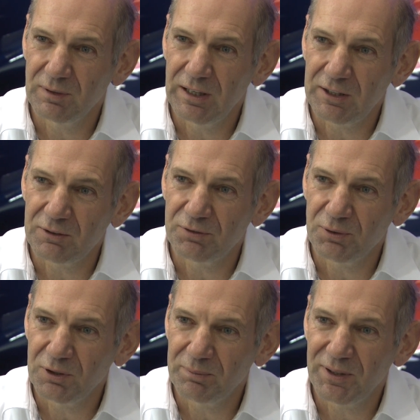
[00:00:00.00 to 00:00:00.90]
it could
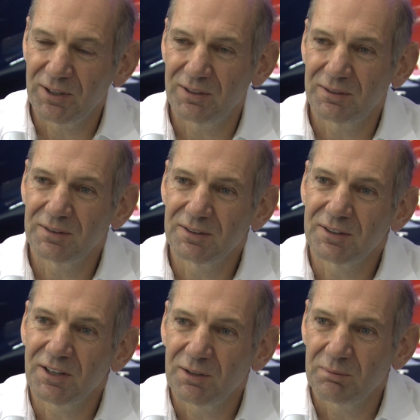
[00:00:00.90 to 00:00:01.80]
fall apart. You
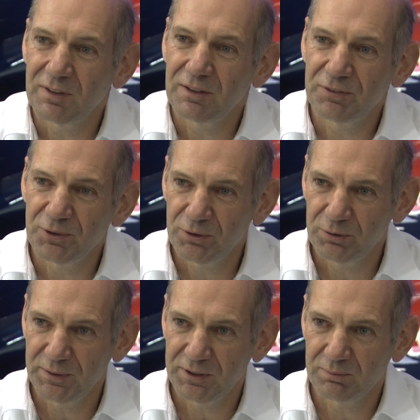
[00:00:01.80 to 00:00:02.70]
can't afford
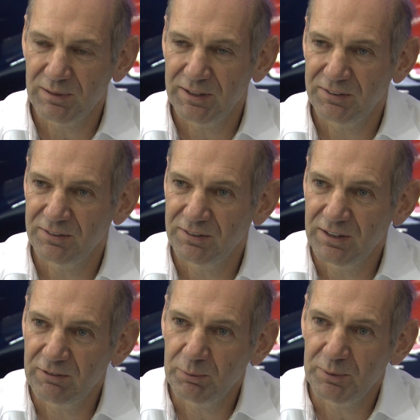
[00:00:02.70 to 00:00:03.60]
to be complacent, and
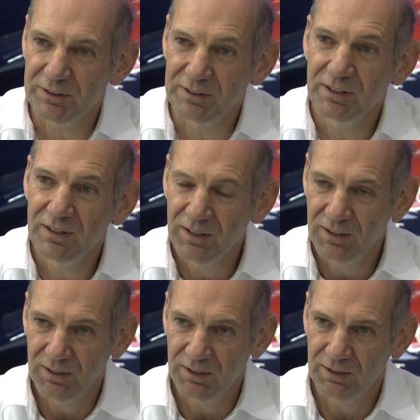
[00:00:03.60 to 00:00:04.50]
everybody
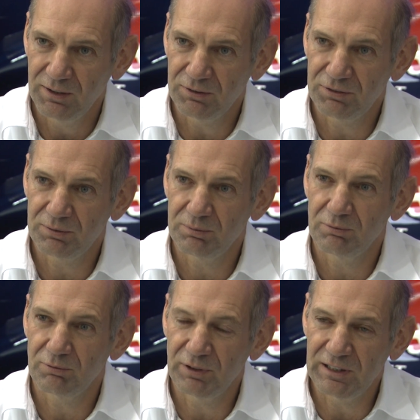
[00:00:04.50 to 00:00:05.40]
has
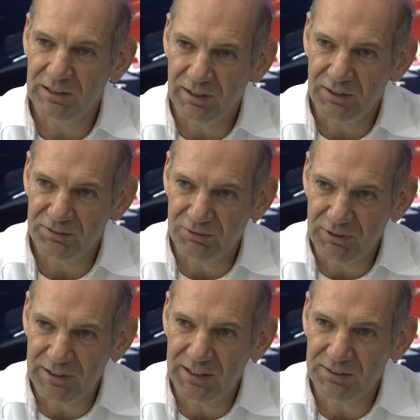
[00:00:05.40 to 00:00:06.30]
realised and
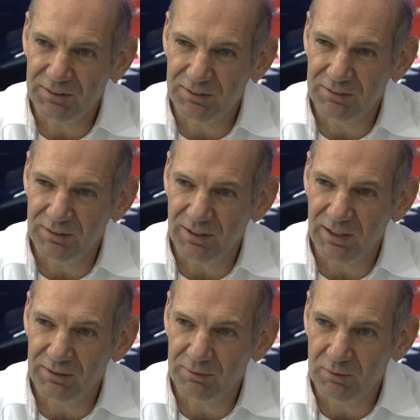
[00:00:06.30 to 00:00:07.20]
reacted to
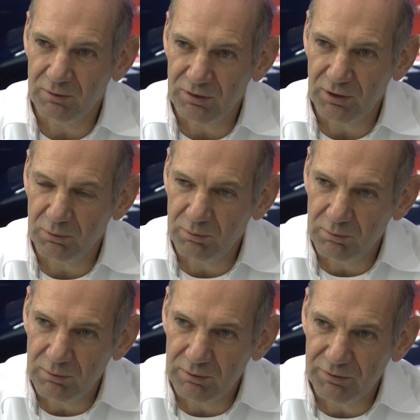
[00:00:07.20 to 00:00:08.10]
that. So
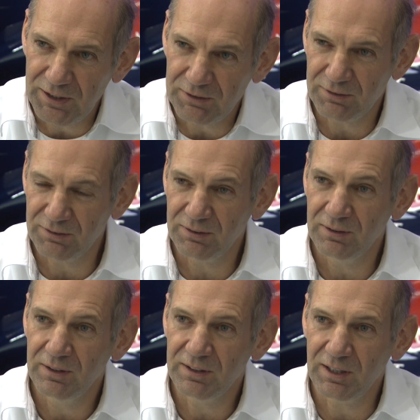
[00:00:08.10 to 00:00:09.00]
the factories
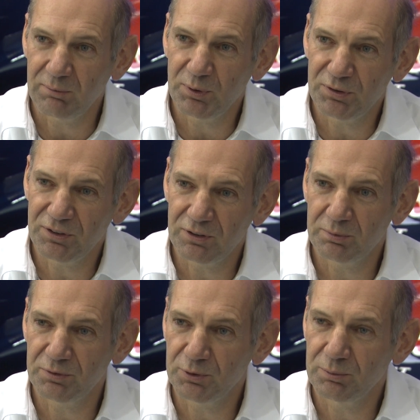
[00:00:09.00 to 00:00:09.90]
kept pushing on
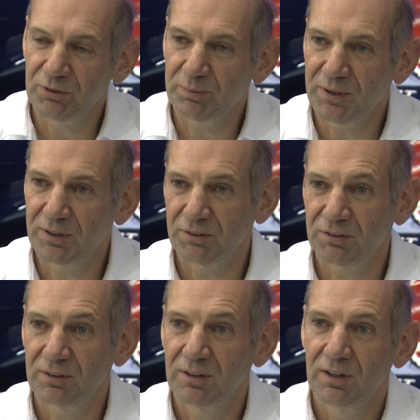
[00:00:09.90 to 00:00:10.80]
performance
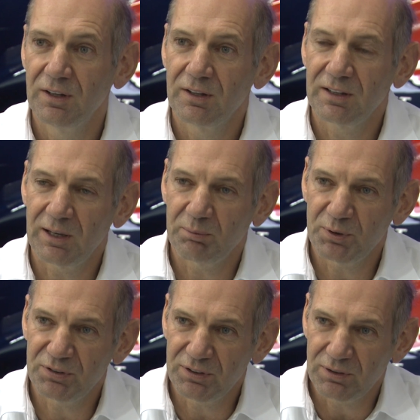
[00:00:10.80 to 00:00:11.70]
parts, kept
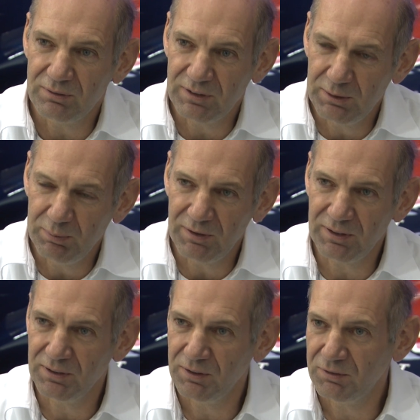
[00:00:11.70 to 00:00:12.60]
pushing on keeping the
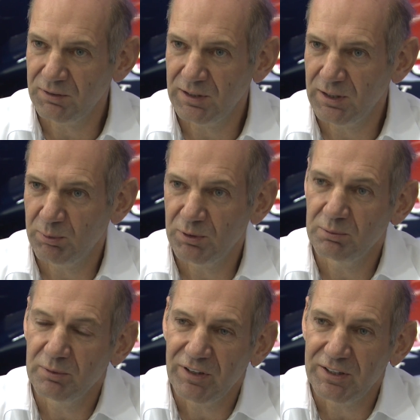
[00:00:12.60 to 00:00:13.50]
cars reliable.
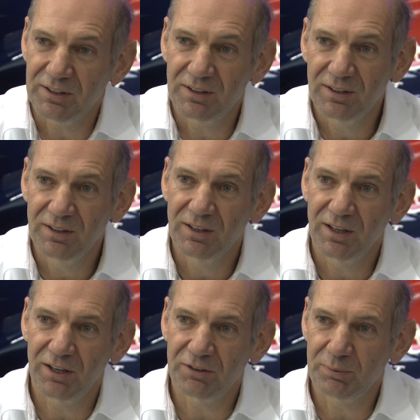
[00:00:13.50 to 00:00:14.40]
We've had a
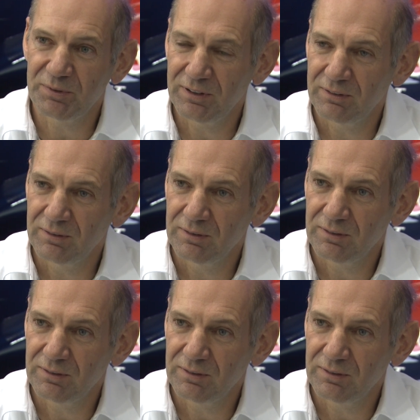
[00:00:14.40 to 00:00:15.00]
100%